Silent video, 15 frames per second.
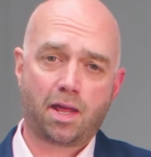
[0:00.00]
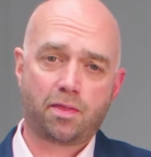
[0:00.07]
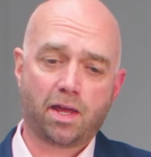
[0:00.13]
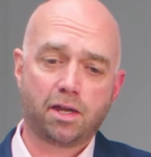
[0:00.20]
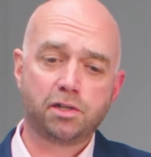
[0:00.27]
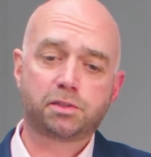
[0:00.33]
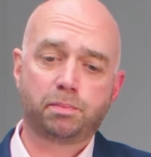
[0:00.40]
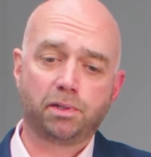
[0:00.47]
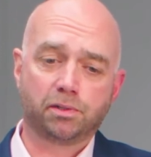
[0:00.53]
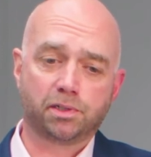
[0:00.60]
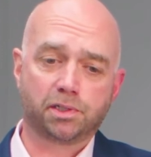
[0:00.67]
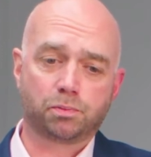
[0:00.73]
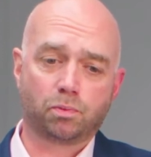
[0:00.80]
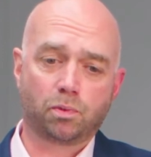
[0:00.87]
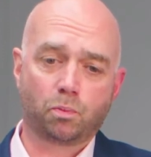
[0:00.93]
the house
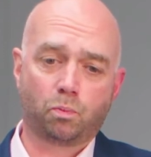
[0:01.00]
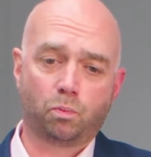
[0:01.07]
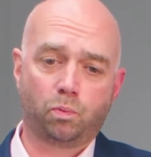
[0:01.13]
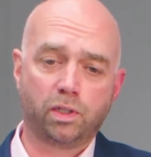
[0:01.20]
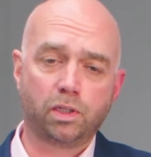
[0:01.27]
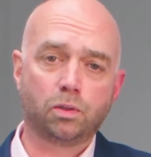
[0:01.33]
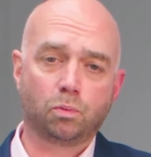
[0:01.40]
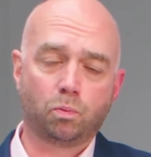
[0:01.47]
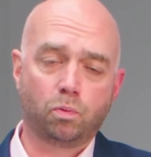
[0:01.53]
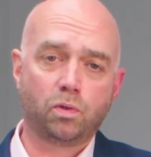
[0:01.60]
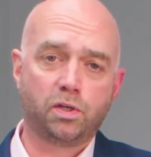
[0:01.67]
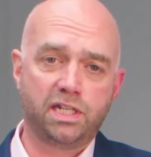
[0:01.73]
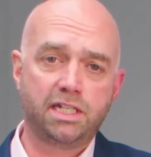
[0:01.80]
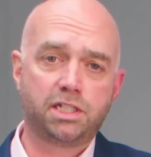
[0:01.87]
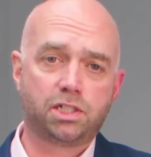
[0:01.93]
builders will
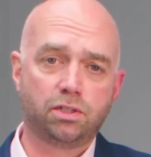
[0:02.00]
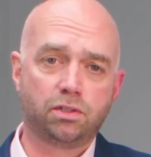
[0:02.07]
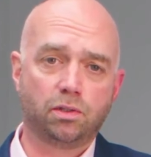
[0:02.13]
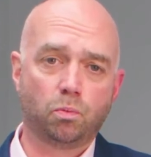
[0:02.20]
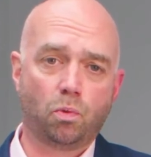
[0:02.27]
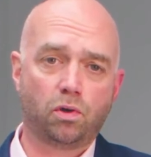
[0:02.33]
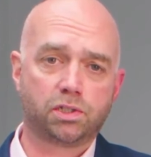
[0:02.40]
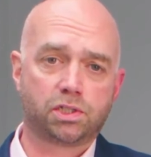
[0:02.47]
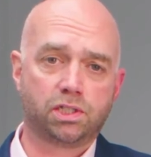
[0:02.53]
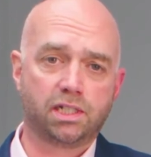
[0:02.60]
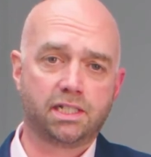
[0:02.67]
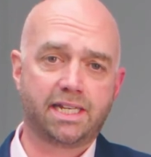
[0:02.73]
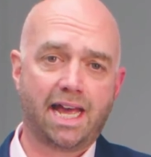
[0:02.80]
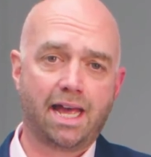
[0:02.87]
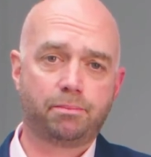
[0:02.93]
need to and want to
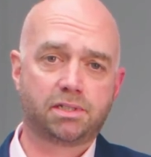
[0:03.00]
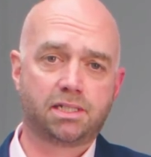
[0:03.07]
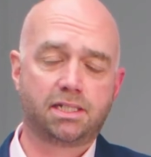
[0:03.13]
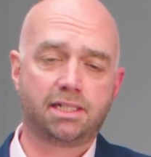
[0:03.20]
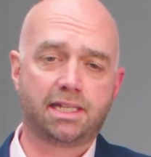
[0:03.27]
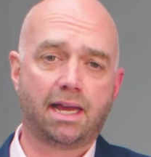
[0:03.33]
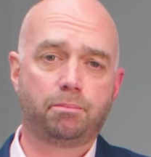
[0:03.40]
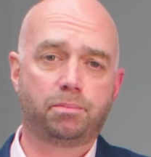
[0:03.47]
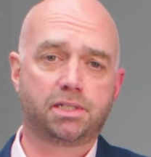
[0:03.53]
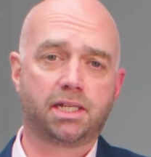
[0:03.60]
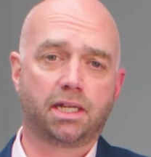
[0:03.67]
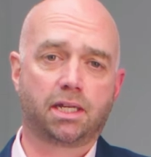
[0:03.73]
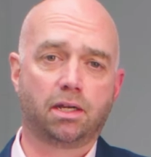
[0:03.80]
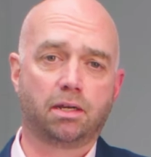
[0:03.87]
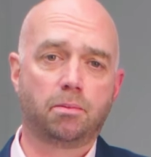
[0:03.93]
adapt to that
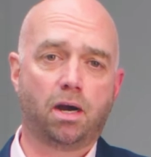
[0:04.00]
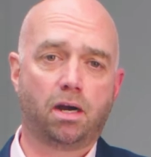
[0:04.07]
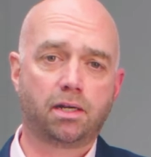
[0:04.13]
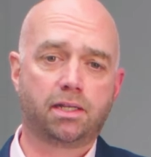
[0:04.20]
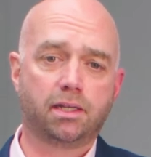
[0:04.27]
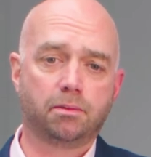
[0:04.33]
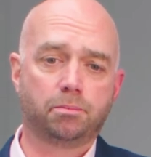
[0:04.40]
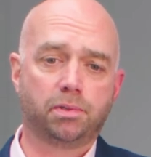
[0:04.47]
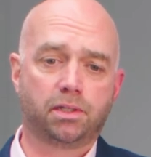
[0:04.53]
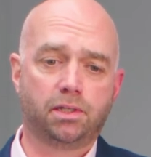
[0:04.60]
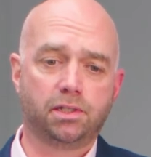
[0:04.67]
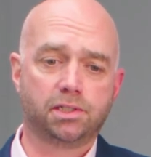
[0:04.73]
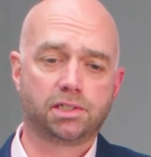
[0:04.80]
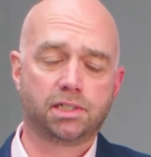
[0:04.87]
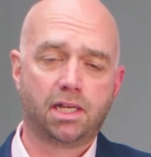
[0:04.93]
particular market,
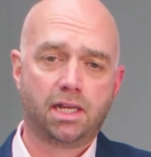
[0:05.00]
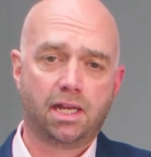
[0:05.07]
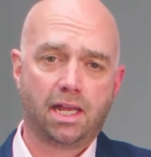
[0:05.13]
because